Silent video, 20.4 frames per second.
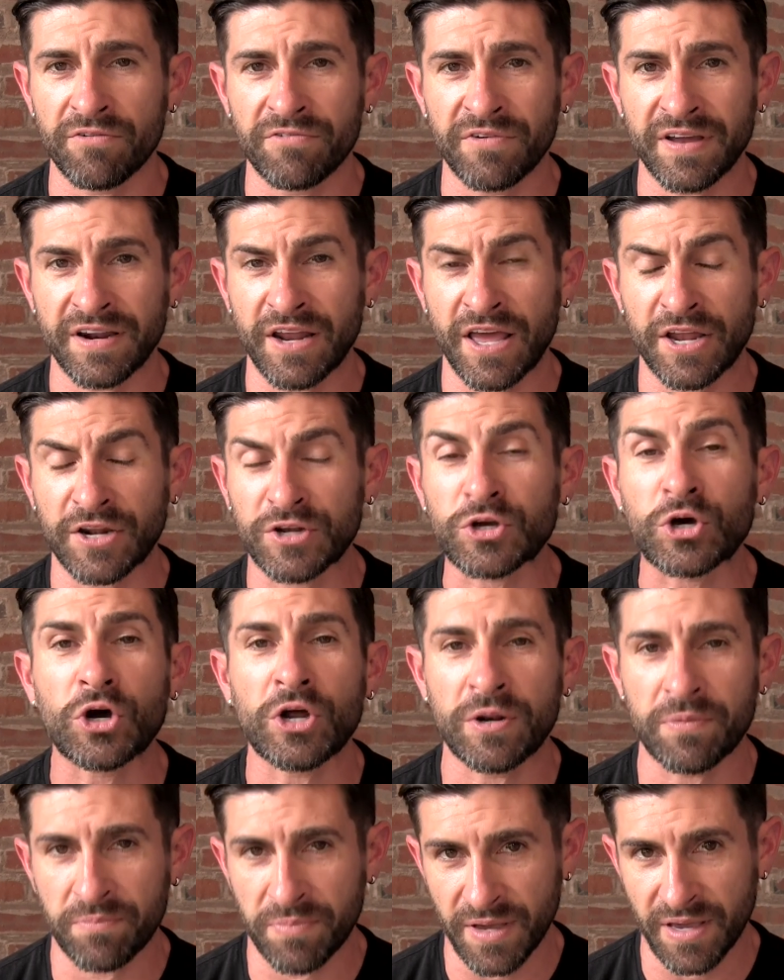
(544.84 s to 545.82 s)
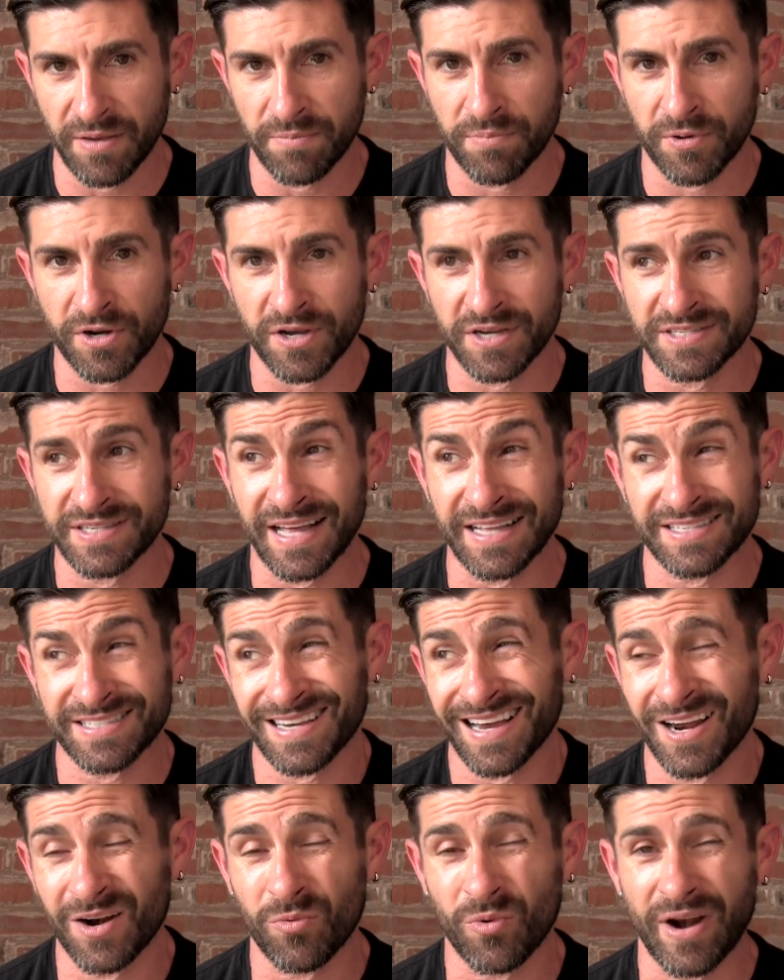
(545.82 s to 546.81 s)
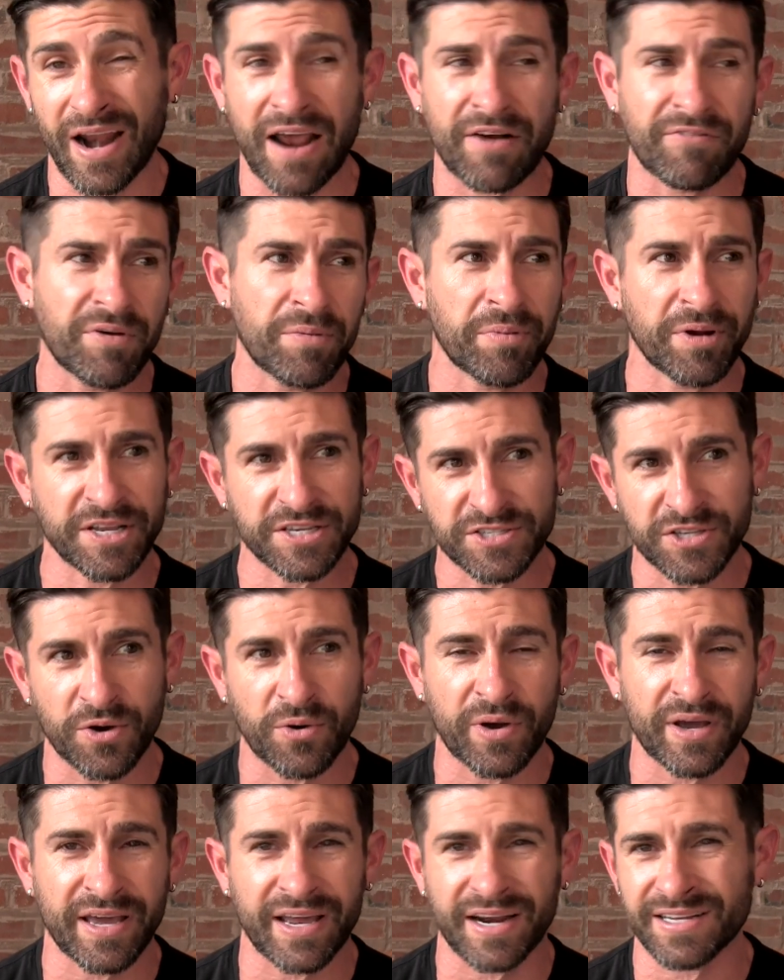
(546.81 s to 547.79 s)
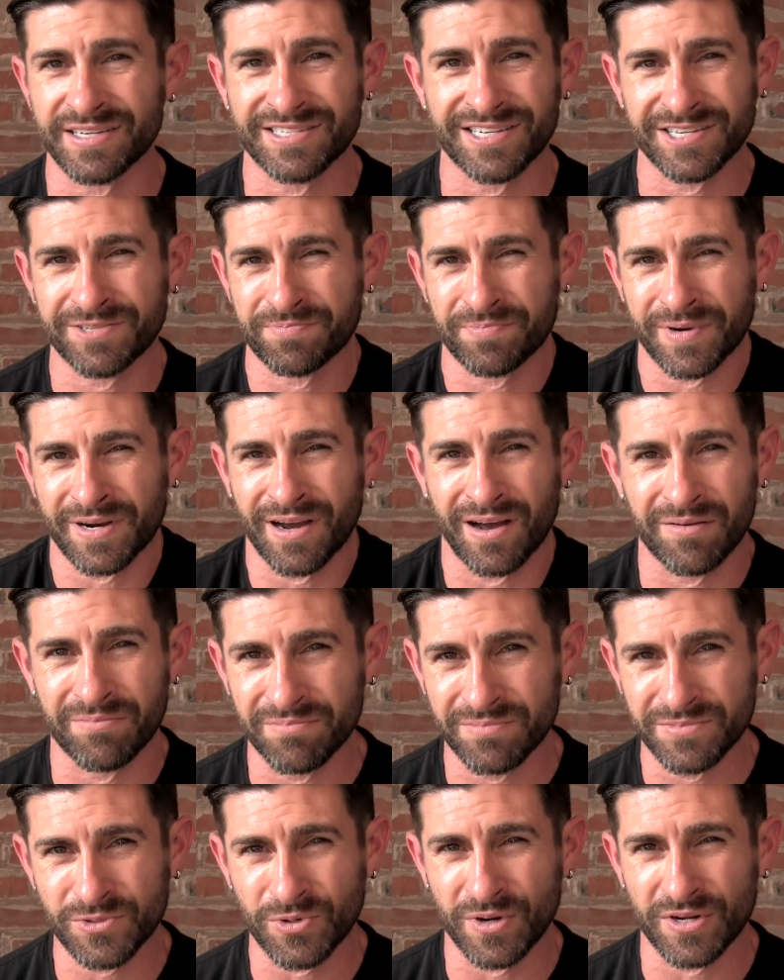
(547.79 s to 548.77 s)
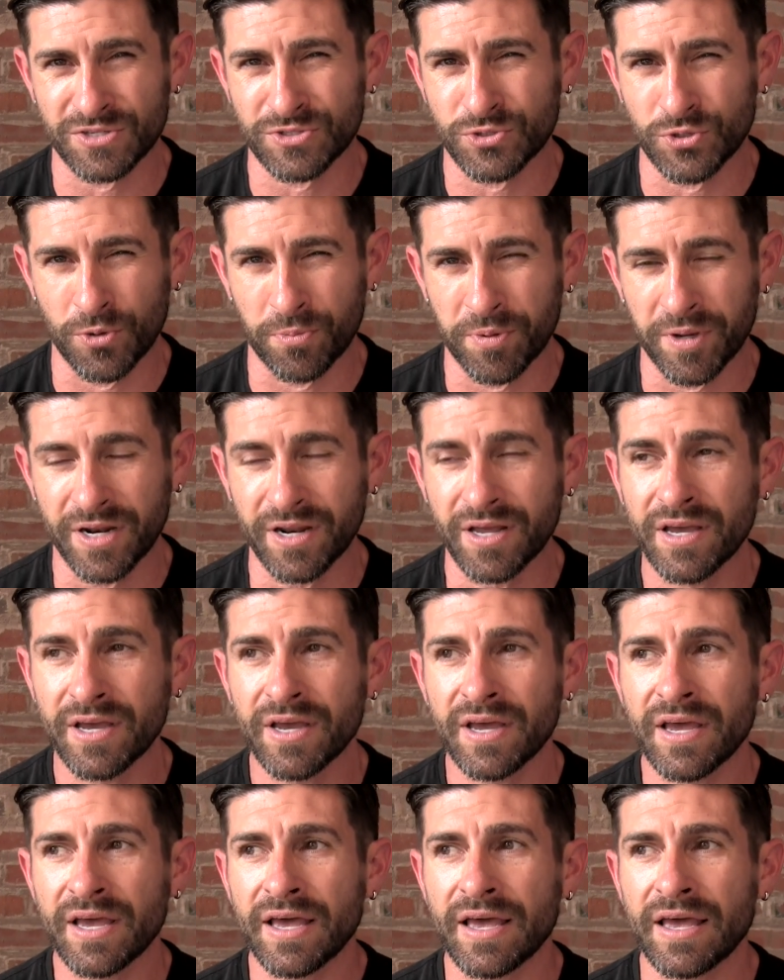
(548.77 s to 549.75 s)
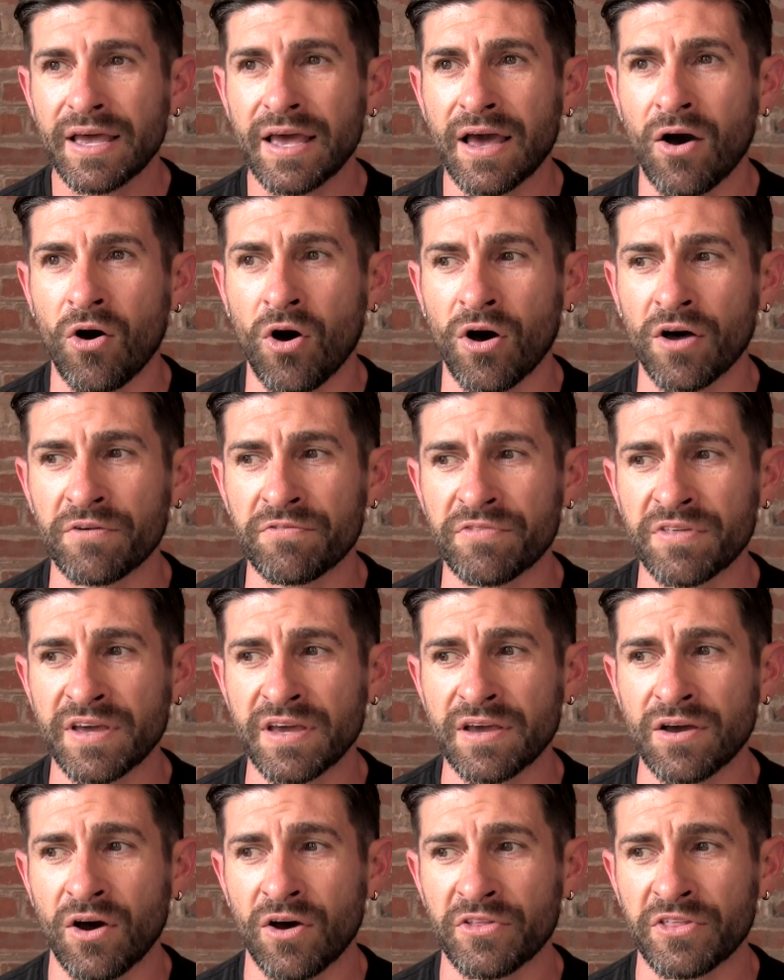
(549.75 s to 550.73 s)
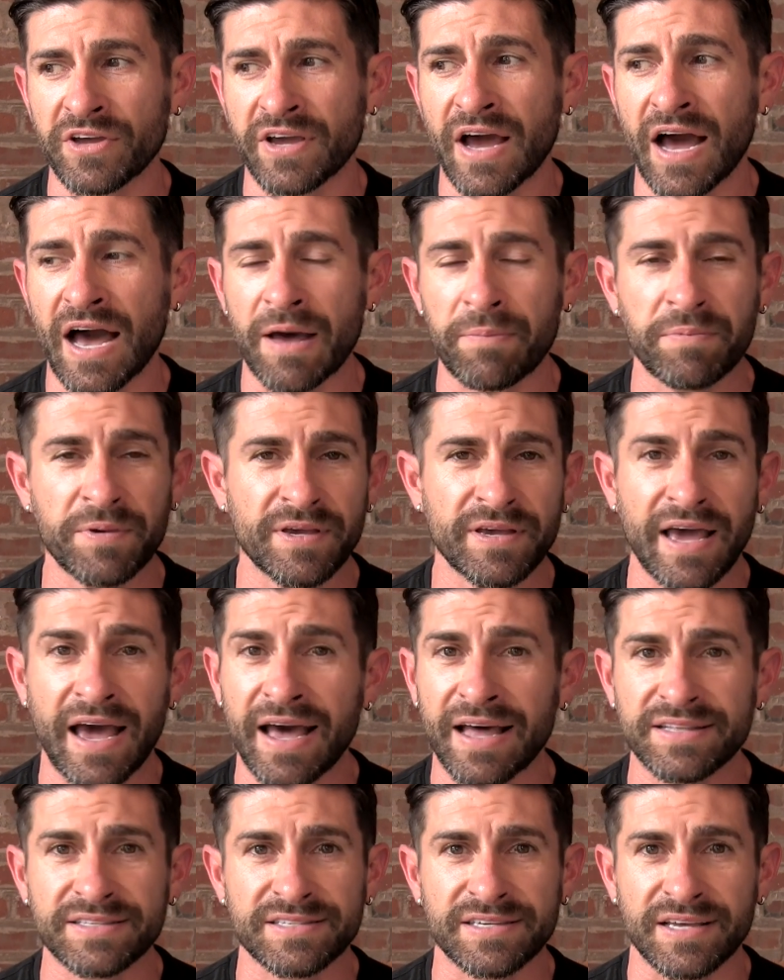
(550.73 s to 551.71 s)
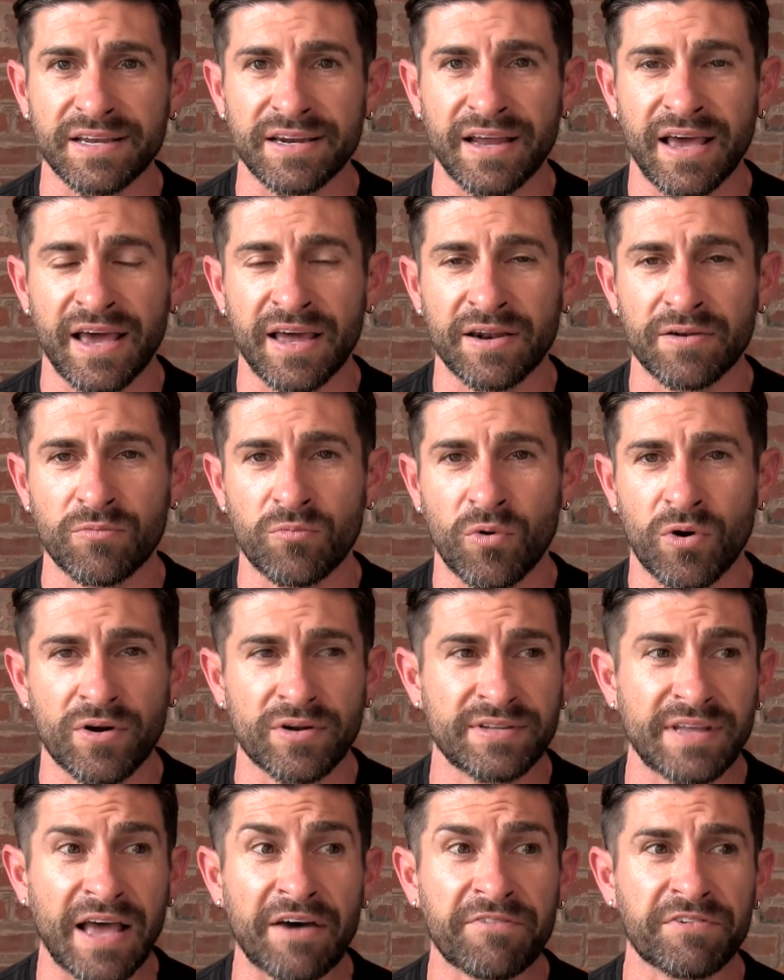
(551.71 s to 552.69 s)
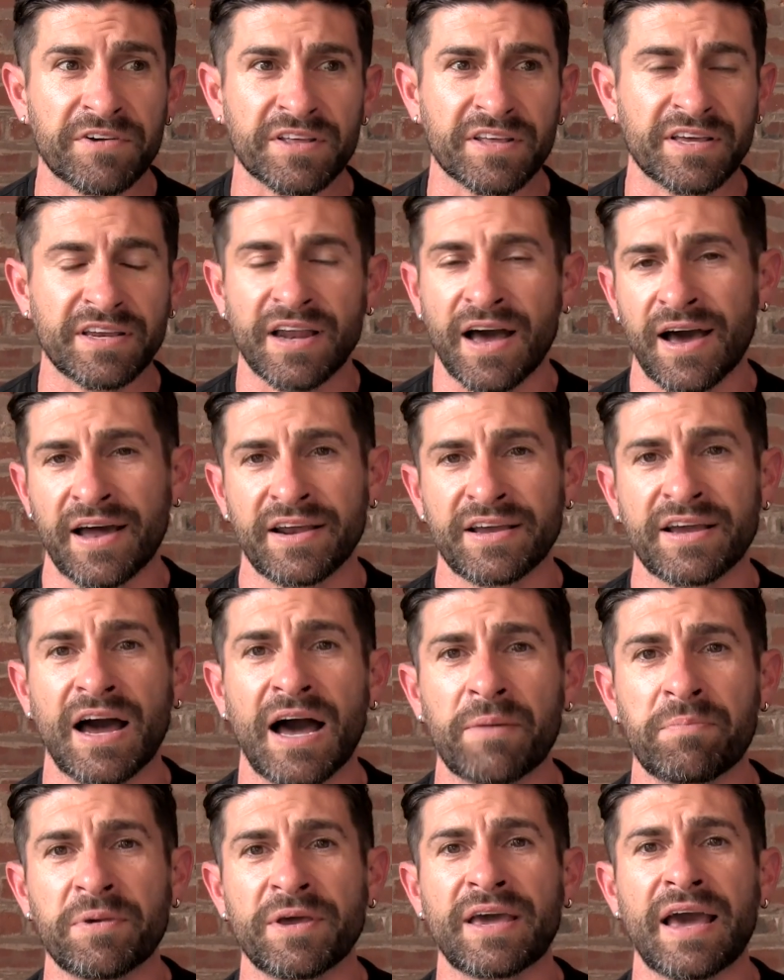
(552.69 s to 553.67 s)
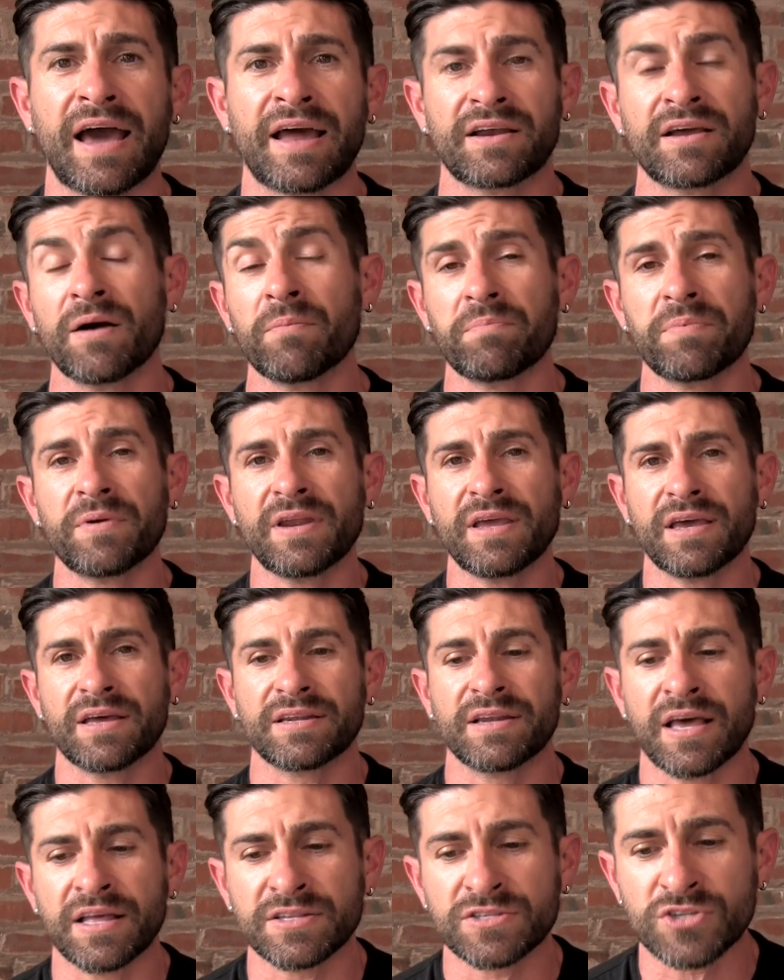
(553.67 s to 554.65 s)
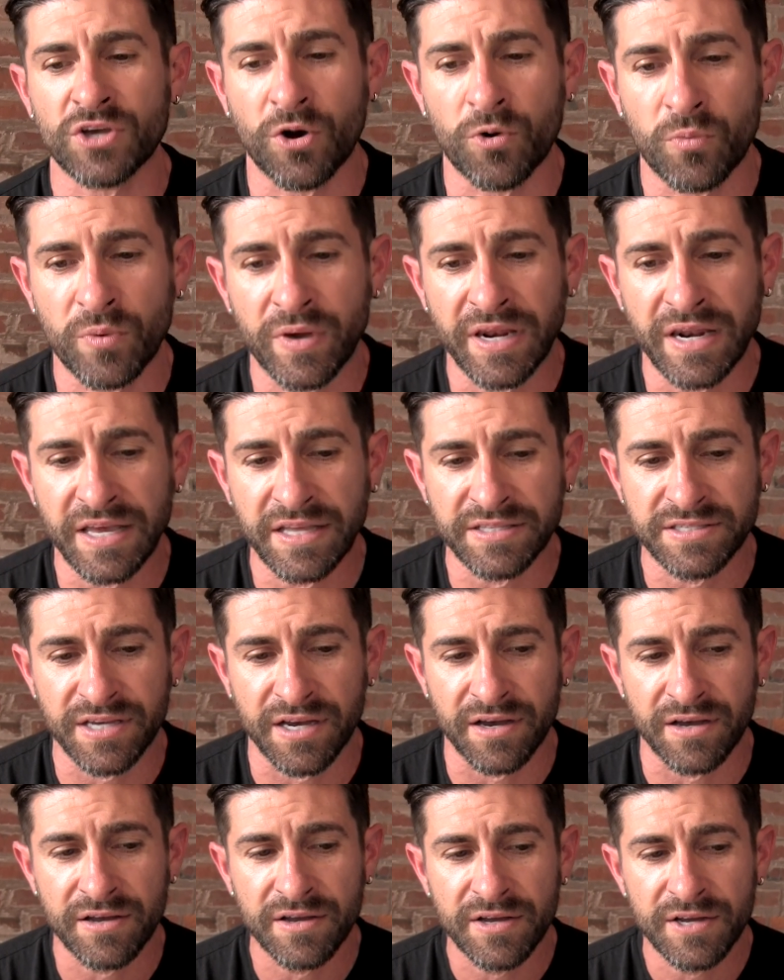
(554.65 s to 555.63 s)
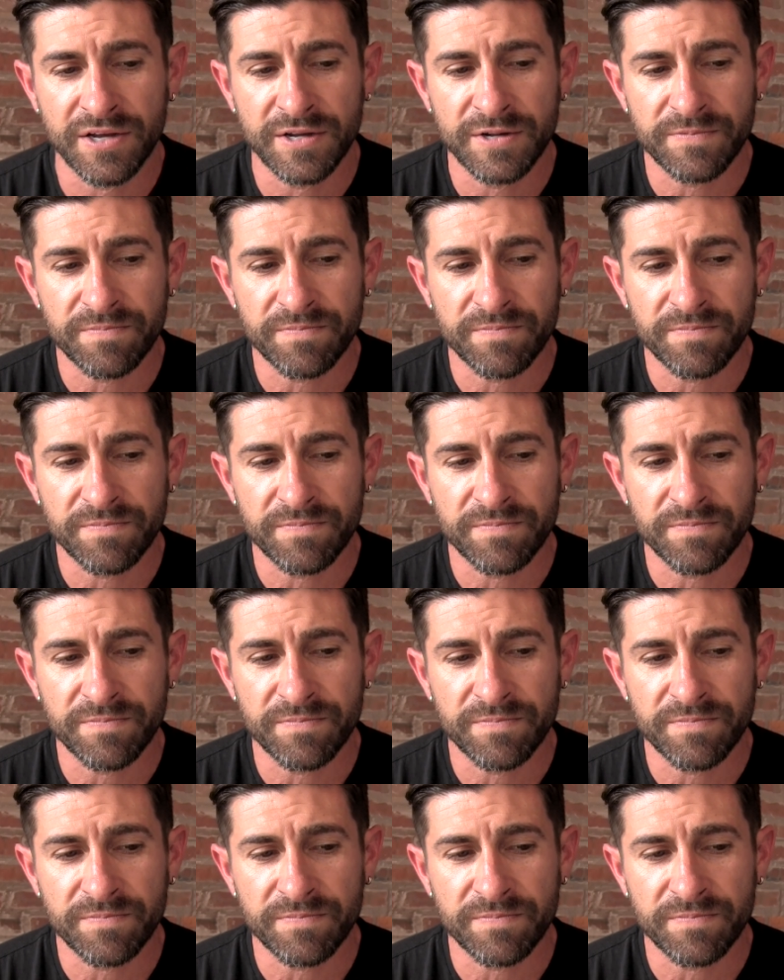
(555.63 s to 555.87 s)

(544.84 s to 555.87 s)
of it, it couldn't be because that's kind of what everybody's doing and it's just become sort of stupid all the all the copycats and and we're definitely not a copycat company and and so we need to